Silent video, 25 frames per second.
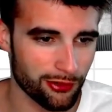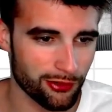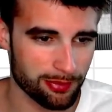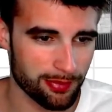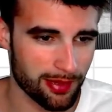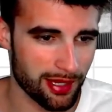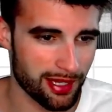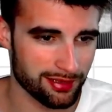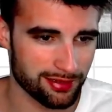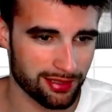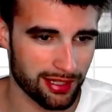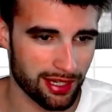
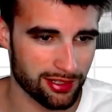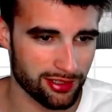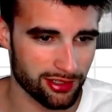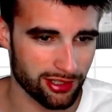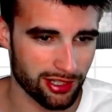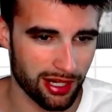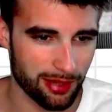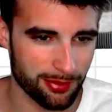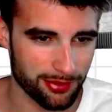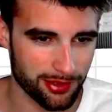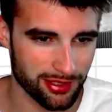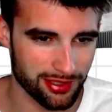pass
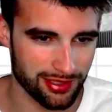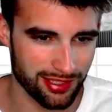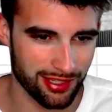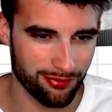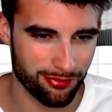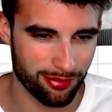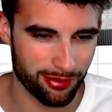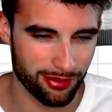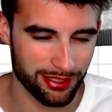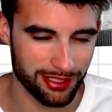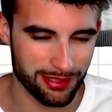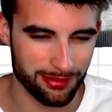catching options
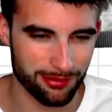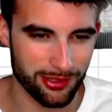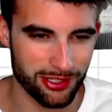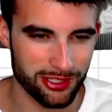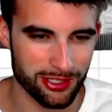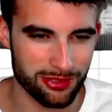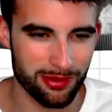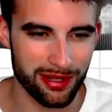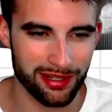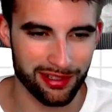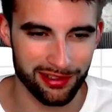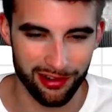have pretty
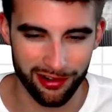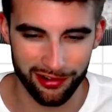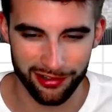much made it on